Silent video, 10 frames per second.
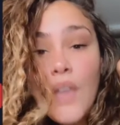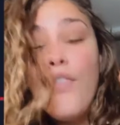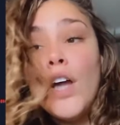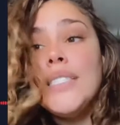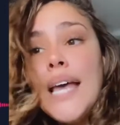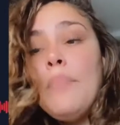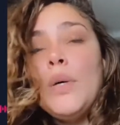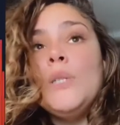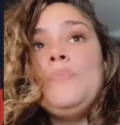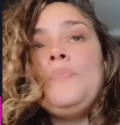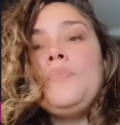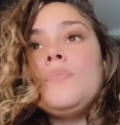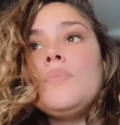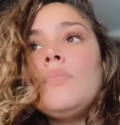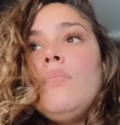For example,
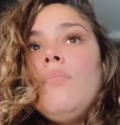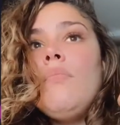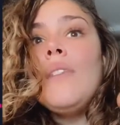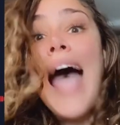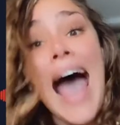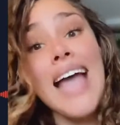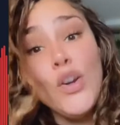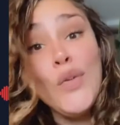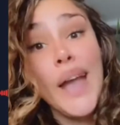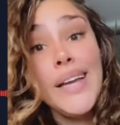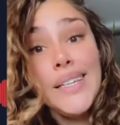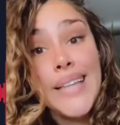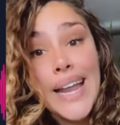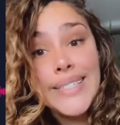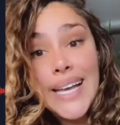I created
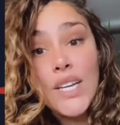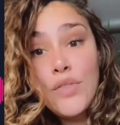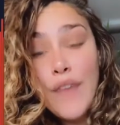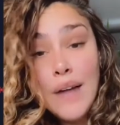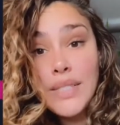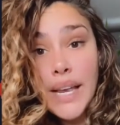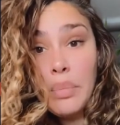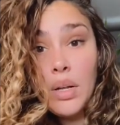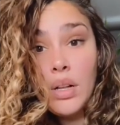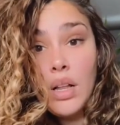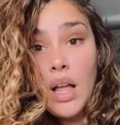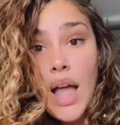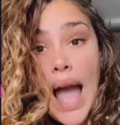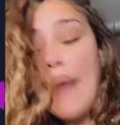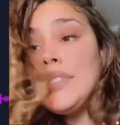that executive roundtable.
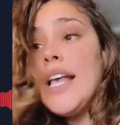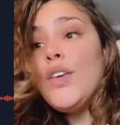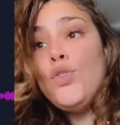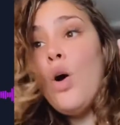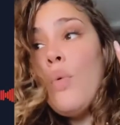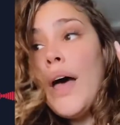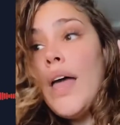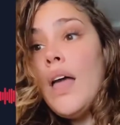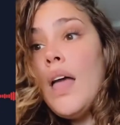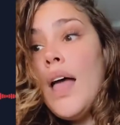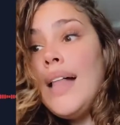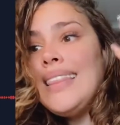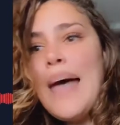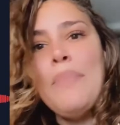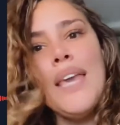I was like, you know what?
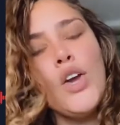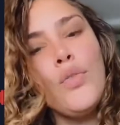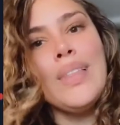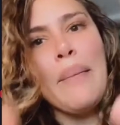Let me